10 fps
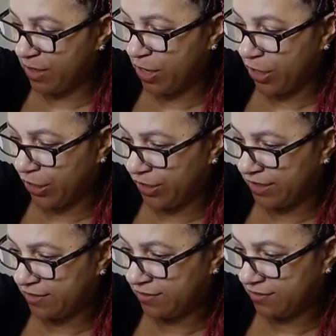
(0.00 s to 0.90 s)
been
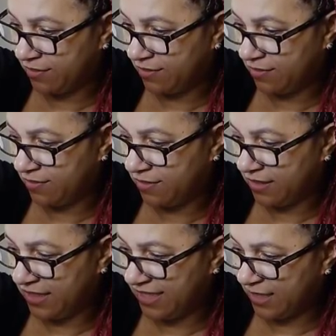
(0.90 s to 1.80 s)
hurt.
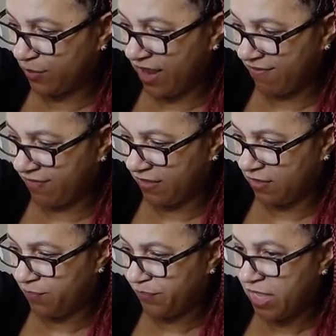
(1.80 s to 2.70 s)
This is what I
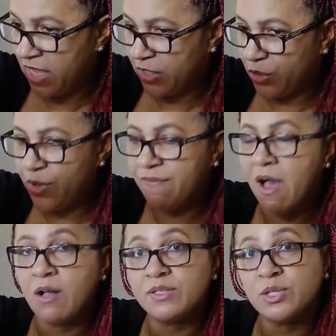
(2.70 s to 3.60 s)
feel. You have
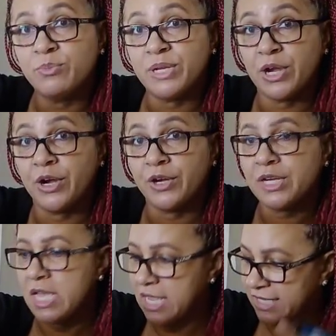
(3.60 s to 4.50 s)
also been
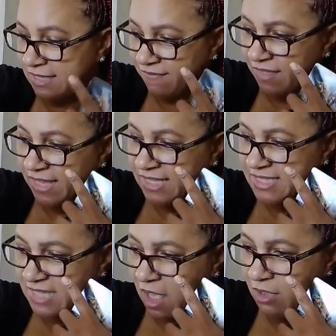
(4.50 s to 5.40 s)
hurt, because I feel like
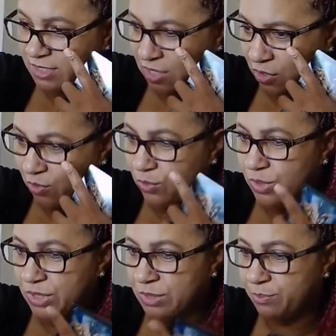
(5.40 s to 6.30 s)
this is also,
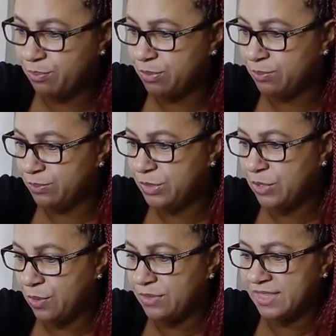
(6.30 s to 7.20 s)
you
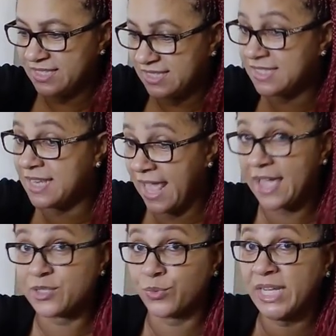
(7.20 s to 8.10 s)
know, this is an
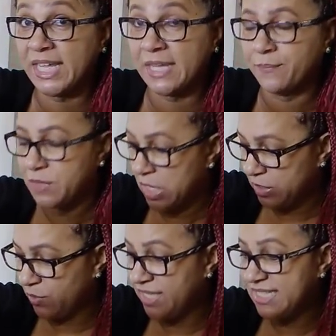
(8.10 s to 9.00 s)
ex reading.
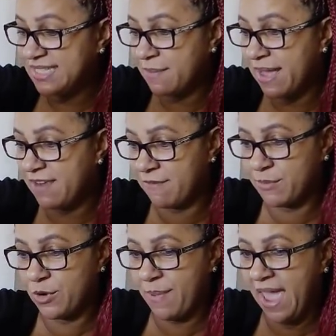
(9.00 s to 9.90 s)
So this is somebody
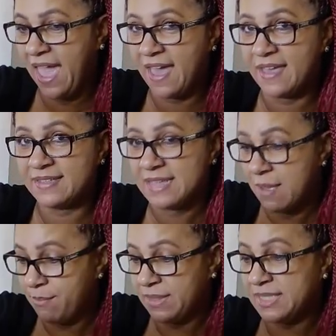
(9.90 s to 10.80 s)
from your past,
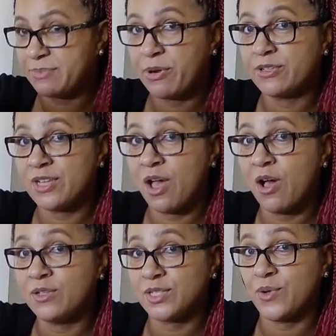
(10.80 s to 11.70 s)
but this person
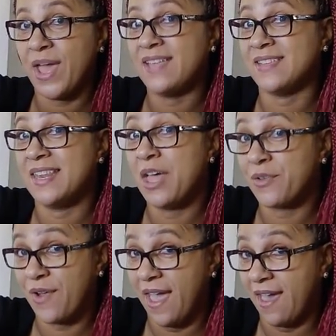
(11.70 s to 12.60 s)
also has
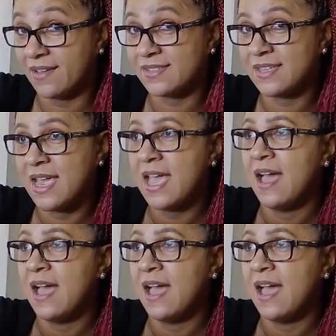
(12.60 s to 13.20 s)
another ex